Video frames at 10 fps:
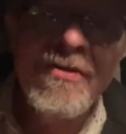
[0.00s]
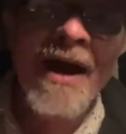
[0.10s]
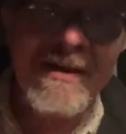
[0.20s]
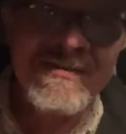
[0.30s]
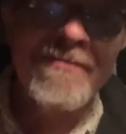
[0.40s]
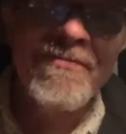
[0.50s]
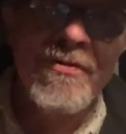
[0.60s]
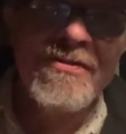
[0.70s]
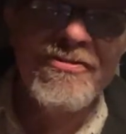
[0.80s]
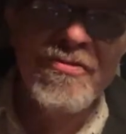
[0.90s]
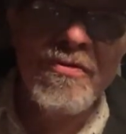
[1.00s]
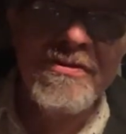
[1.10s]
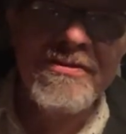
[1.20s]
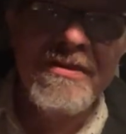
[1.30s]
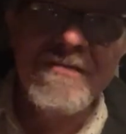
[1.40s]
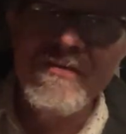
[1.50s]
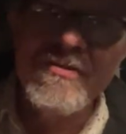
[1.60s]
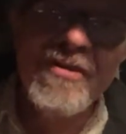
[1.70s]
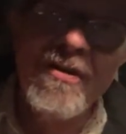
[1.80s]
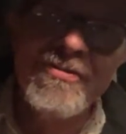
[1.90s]
ask them for their source. If you
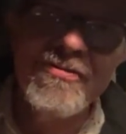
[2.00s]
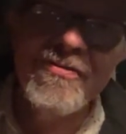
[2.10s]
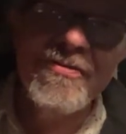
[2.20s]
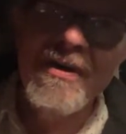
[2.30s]
talk to